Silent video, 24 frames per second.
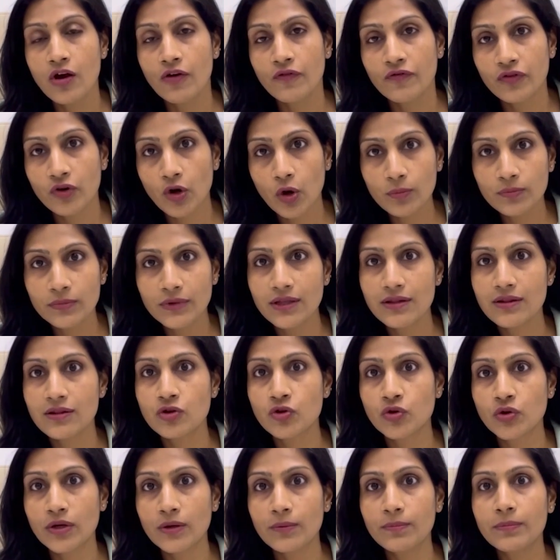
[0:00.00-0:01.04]
from this
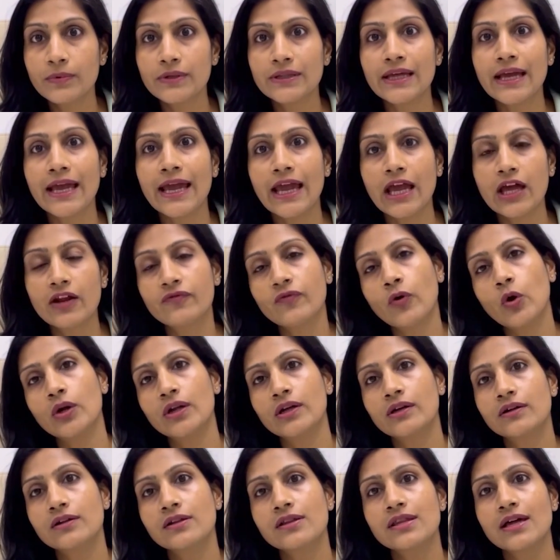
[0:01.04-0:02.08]
strip, the hair
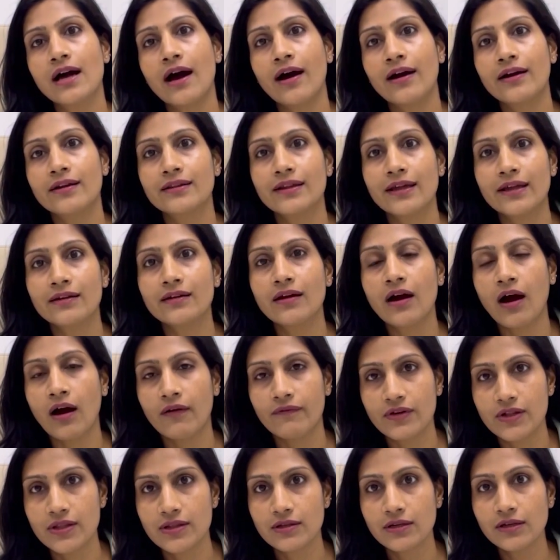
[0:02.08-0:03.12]
follicles are then
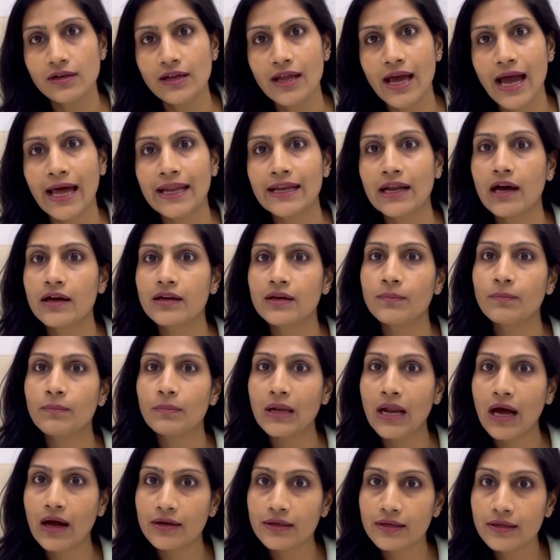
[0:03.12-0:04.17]
harvested and are
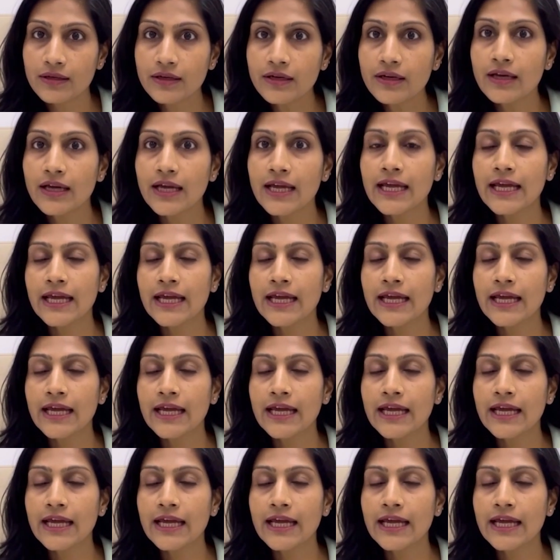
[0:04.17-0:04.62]
implanted